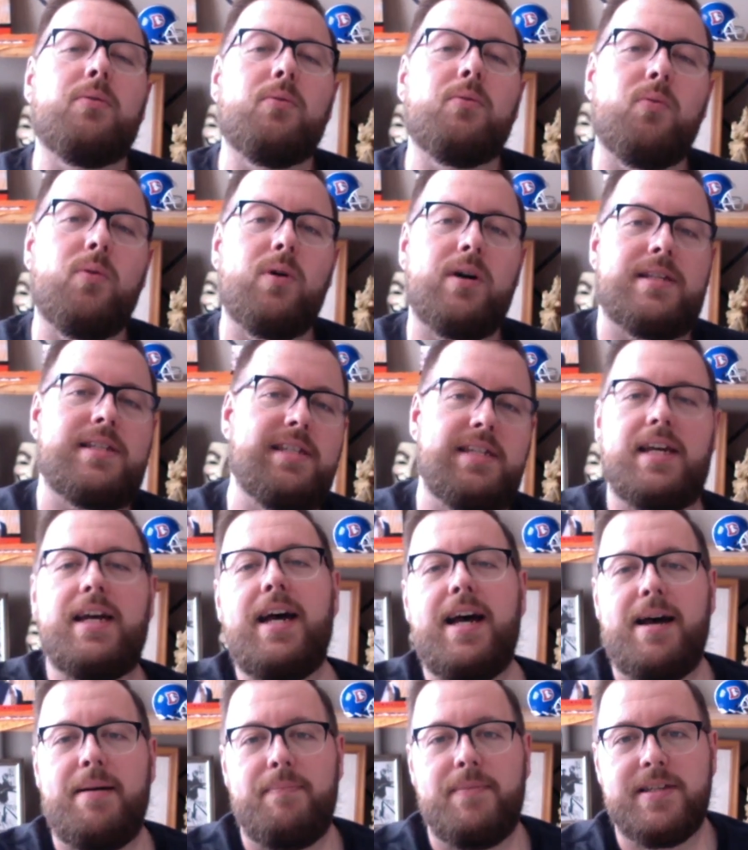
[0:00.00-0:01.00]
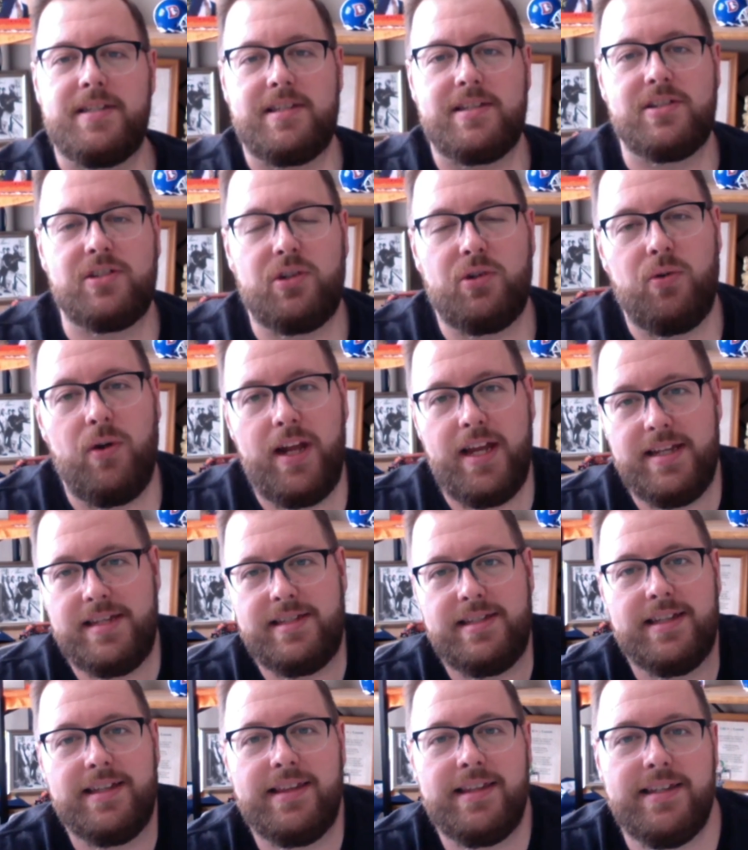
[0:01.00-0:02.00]
What's up? This is
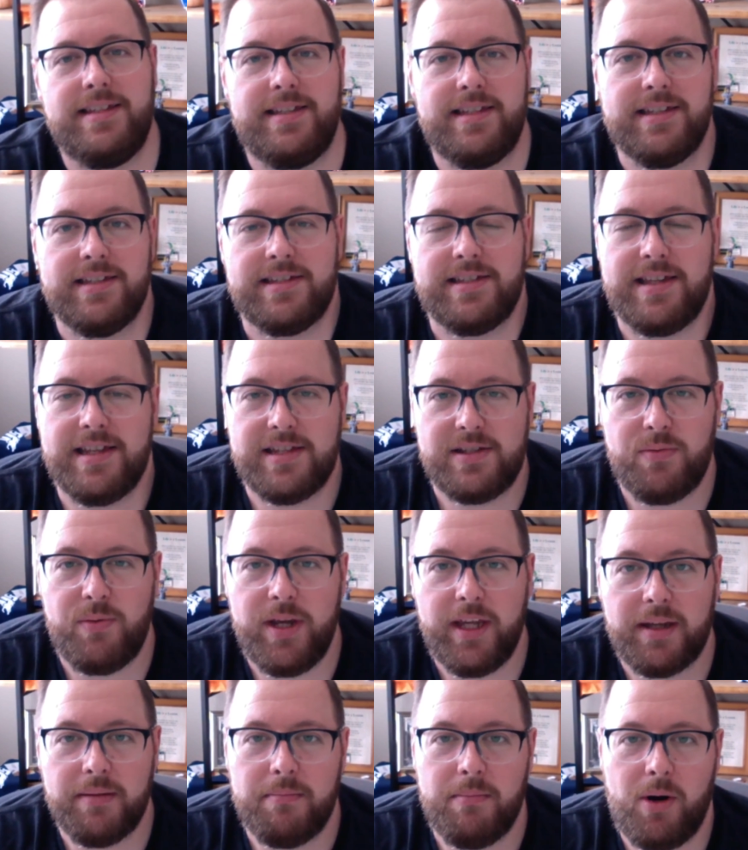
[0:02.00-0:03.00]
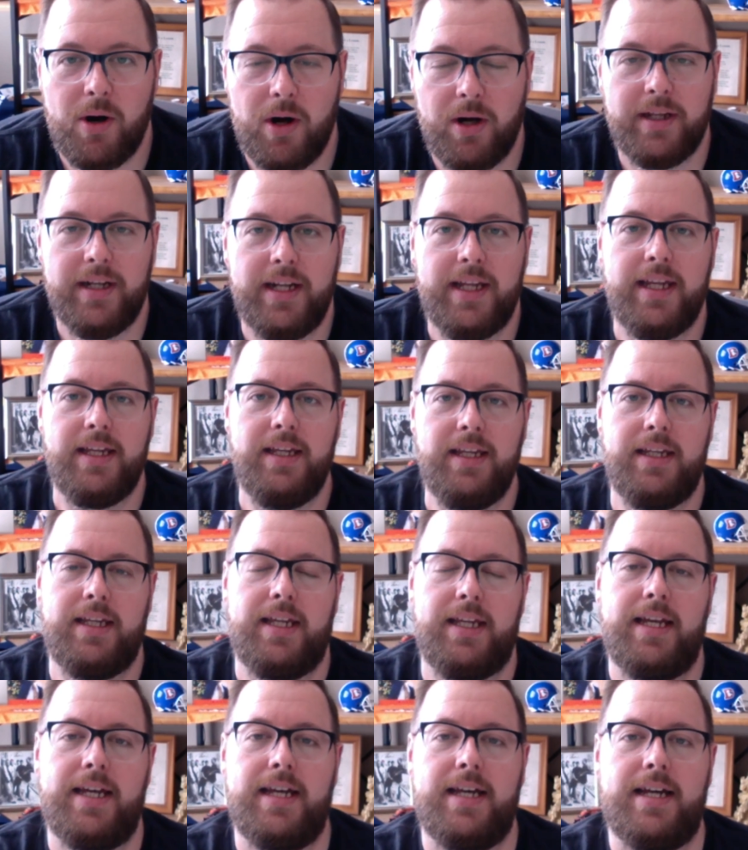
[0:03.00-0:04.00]
Chris, and this is This Week in Marketing.
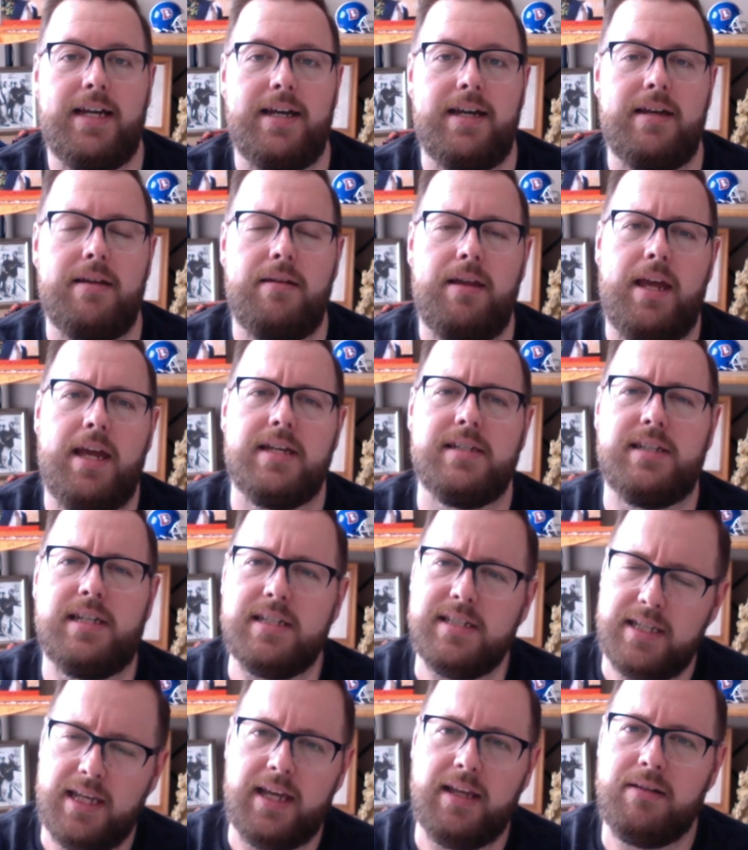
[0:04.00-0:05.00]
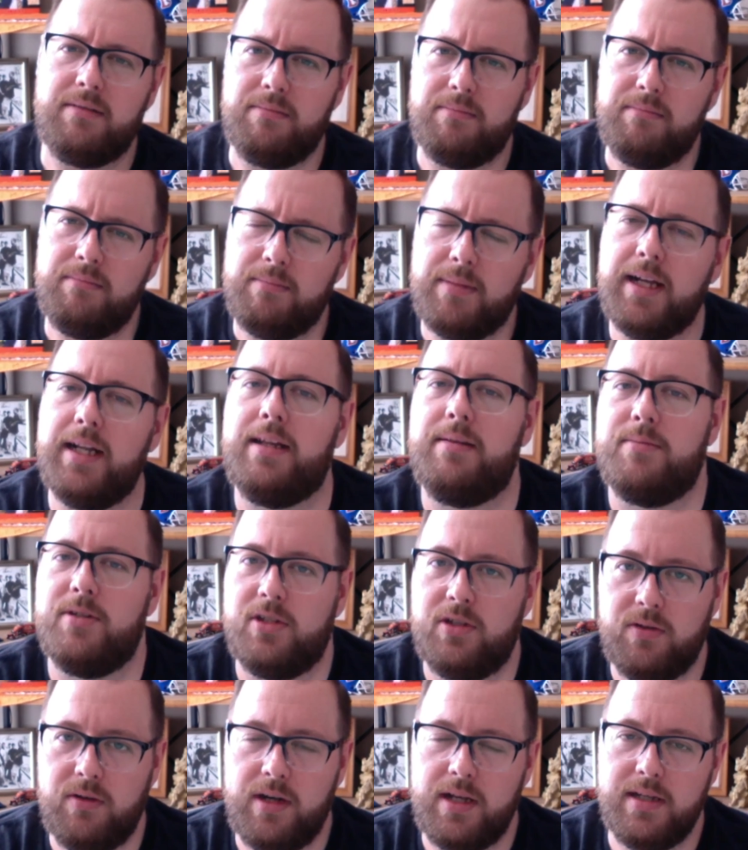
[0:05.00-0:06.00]
As I said, my name is
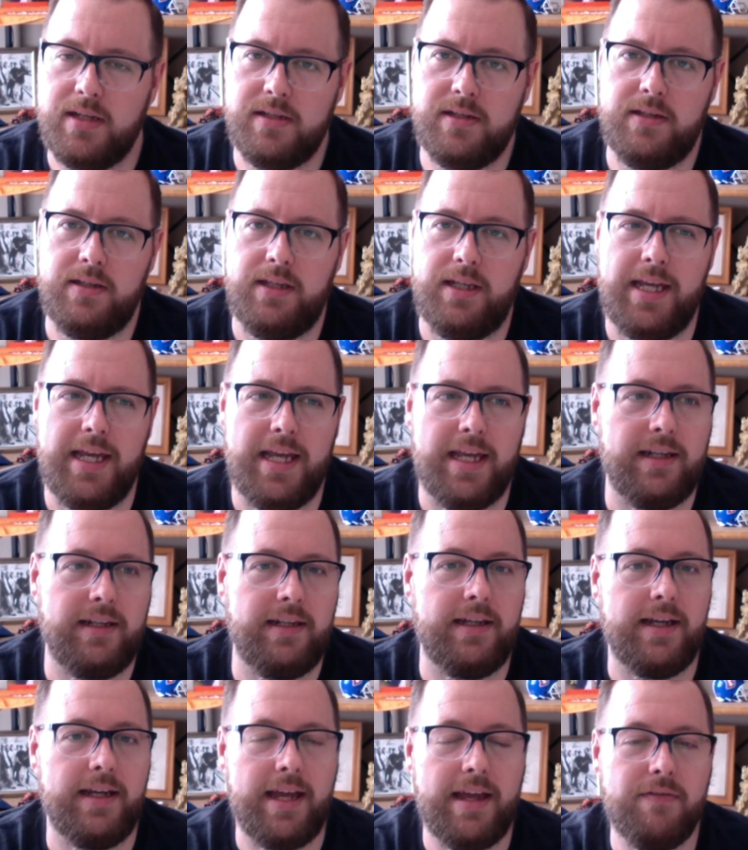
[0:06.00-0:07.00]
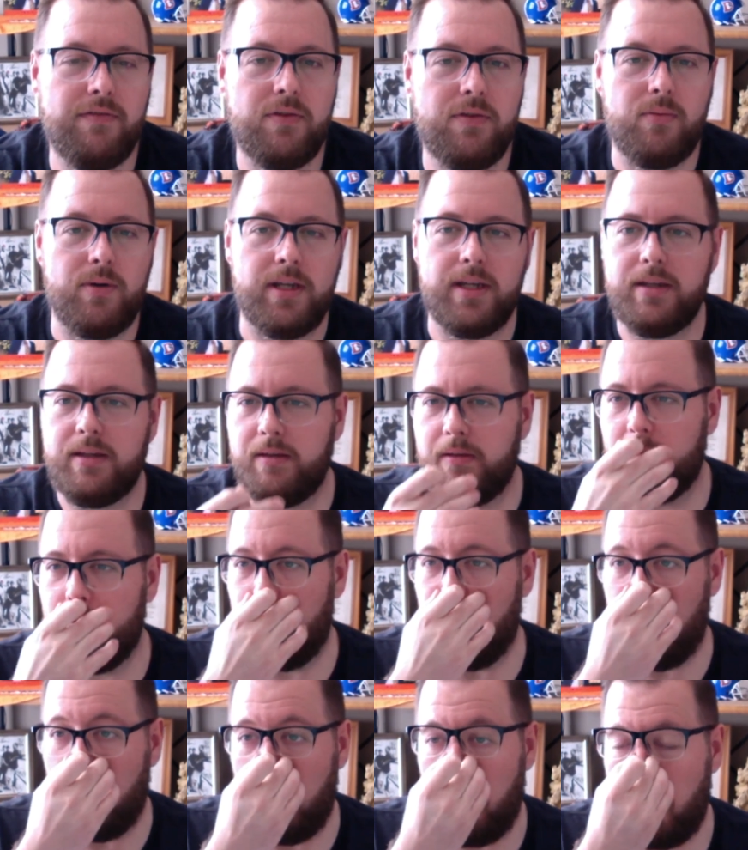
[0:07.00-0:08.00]
Chris, and every week,
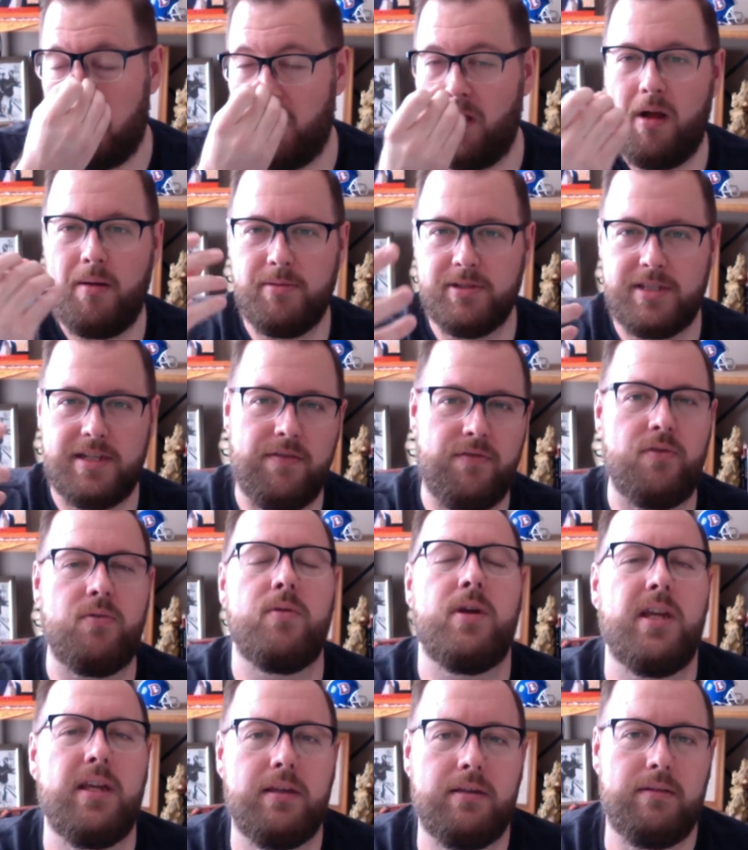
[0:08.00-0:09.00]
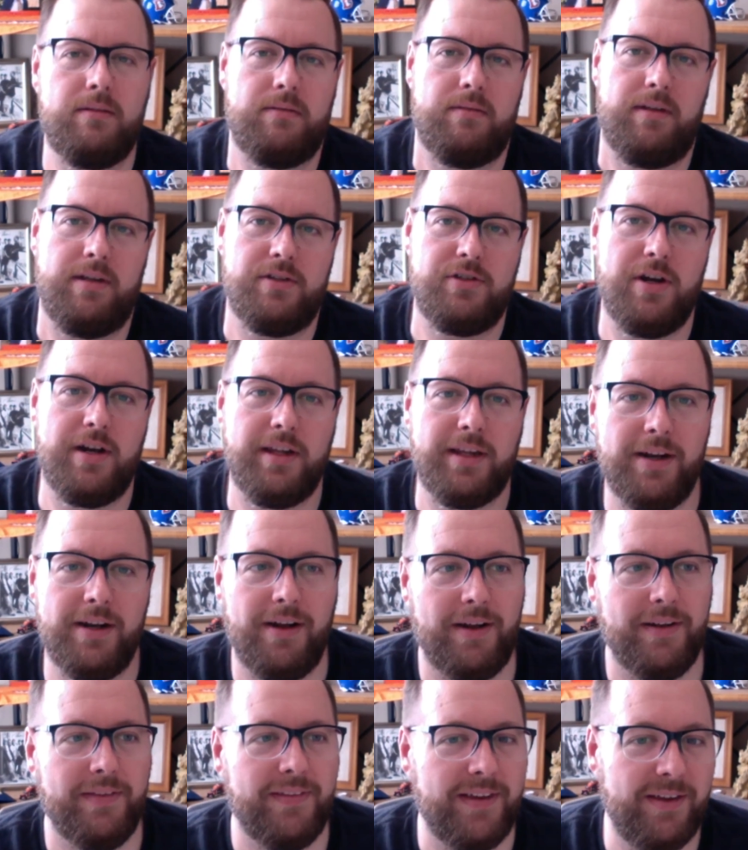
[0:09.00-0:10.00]
well, almost every week, I try to get
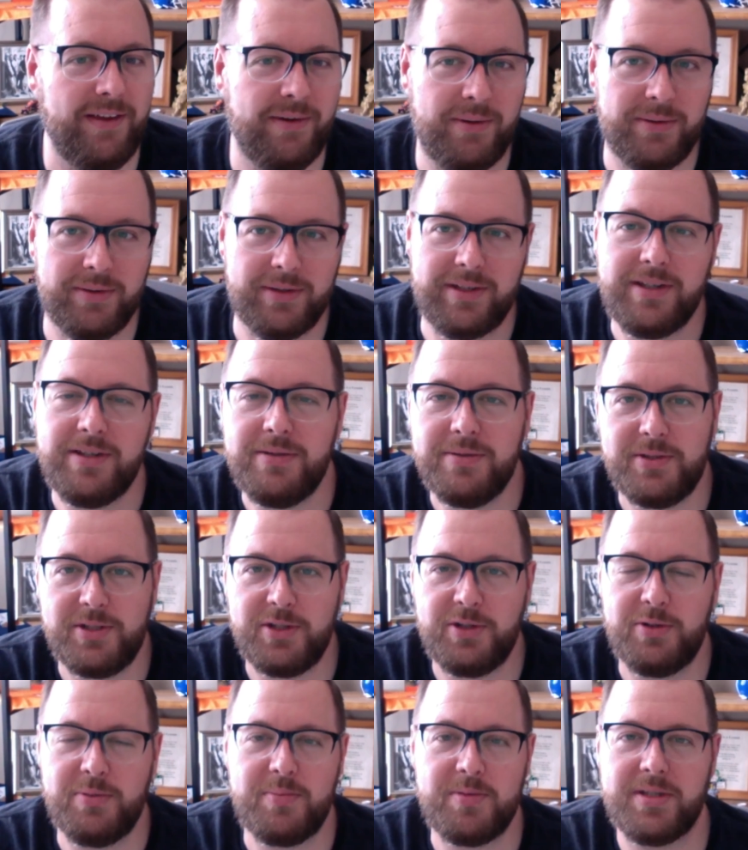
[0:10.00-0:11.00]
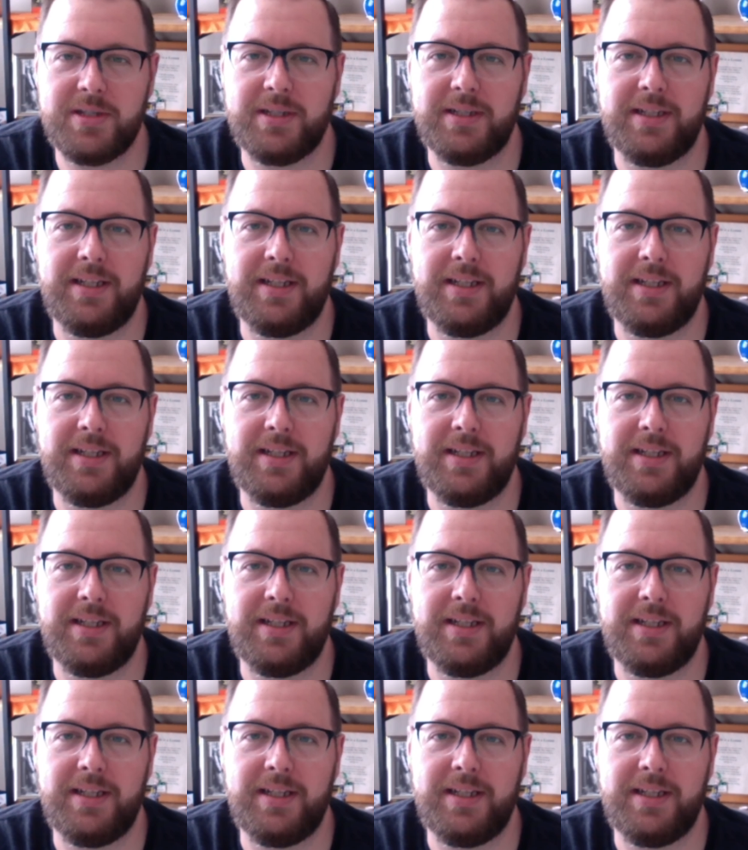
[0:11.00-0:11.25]
on the old YouTubes